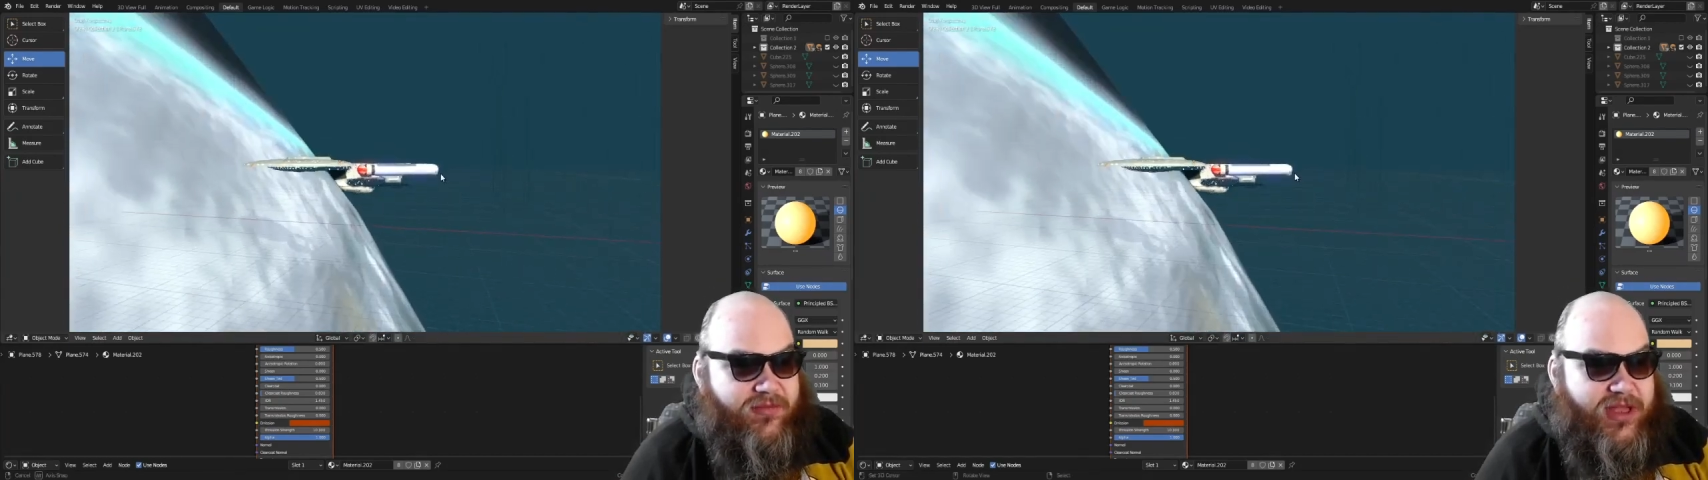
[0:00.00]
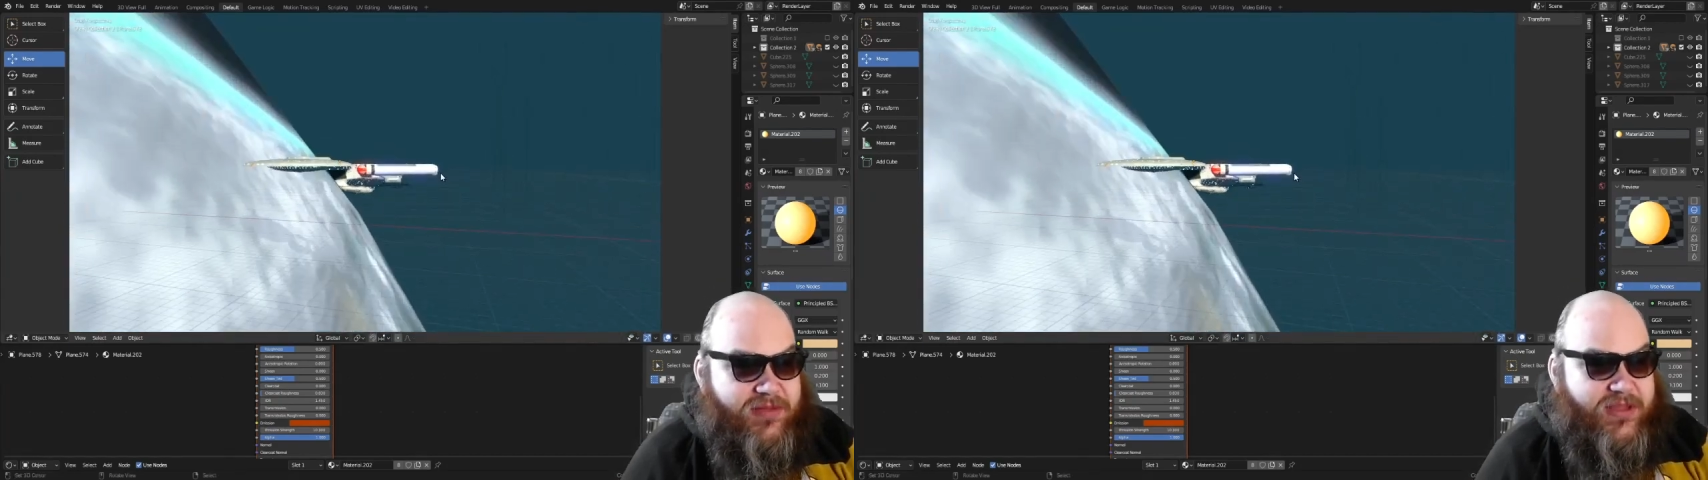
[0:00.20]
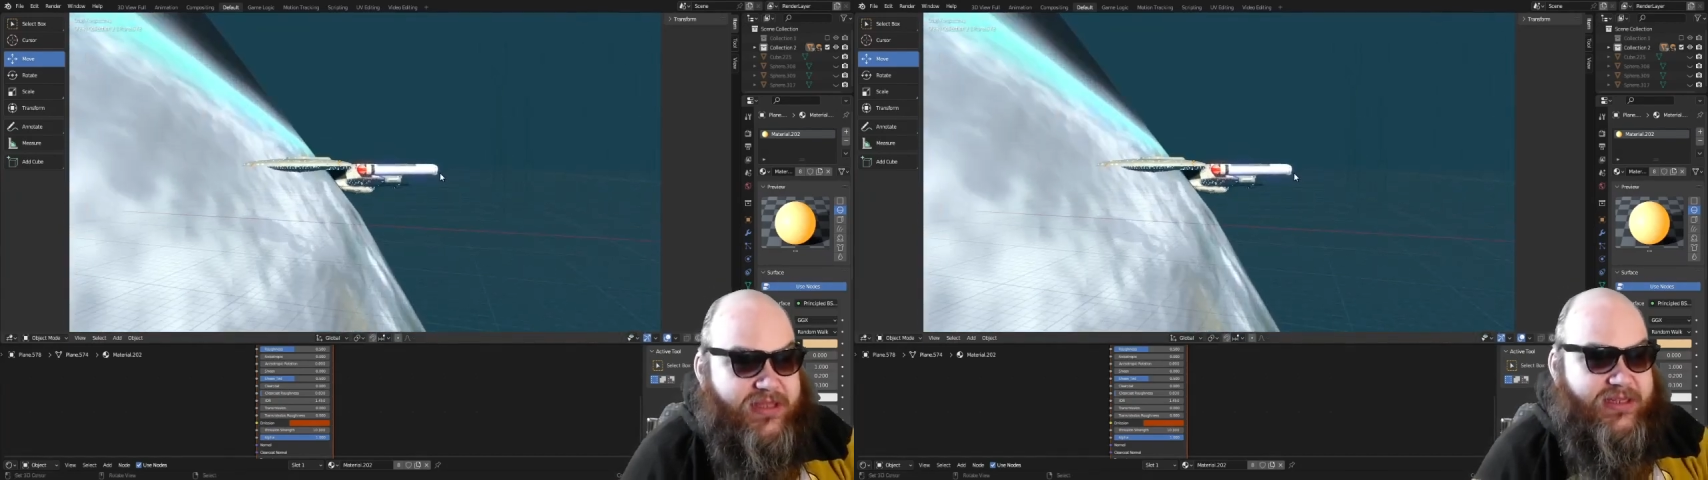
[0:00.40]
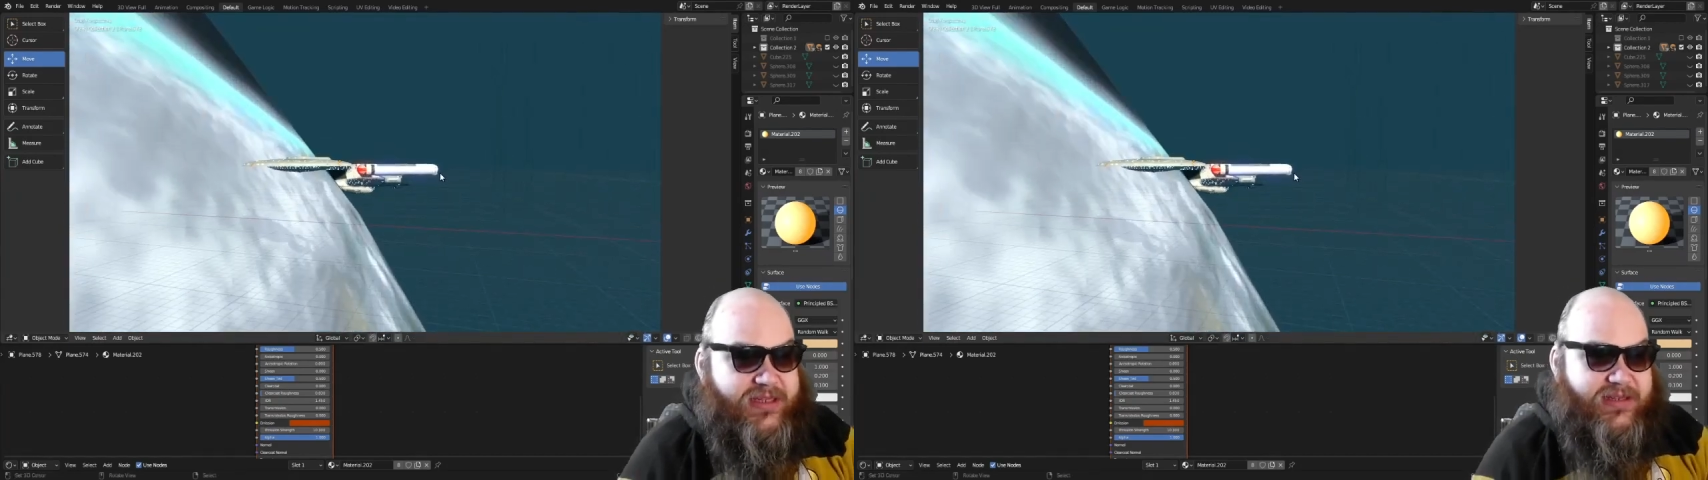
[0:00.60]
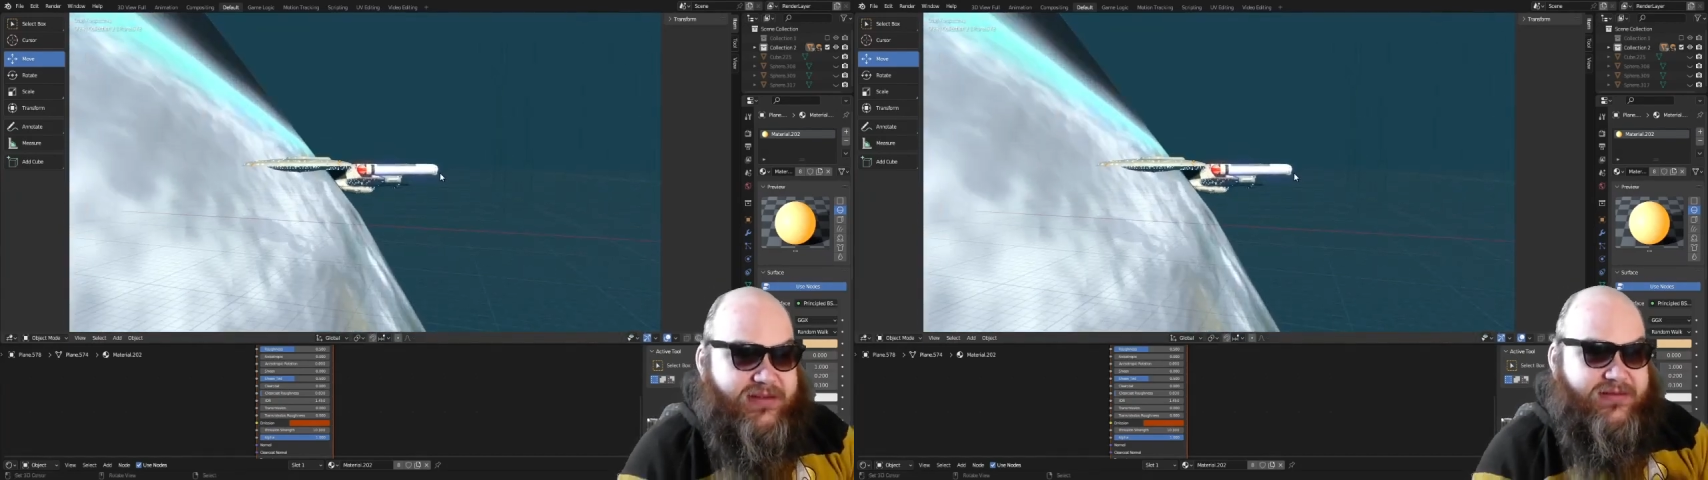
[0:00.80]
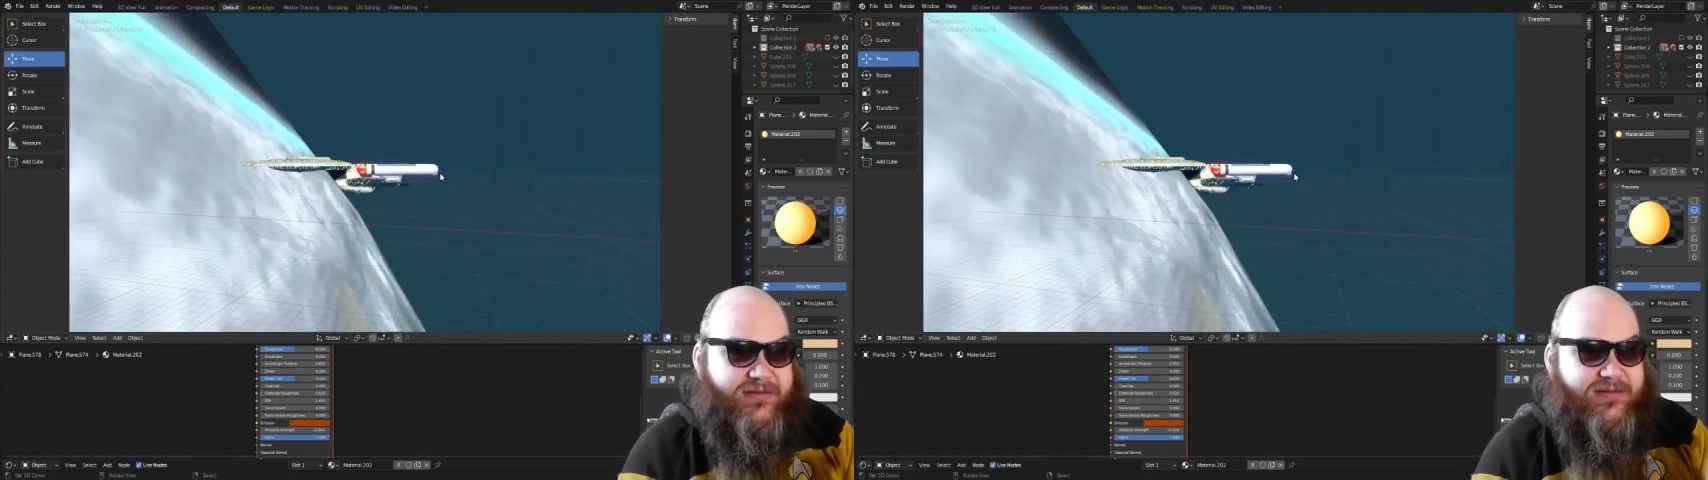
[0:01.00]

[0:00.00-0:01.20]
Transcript: my money,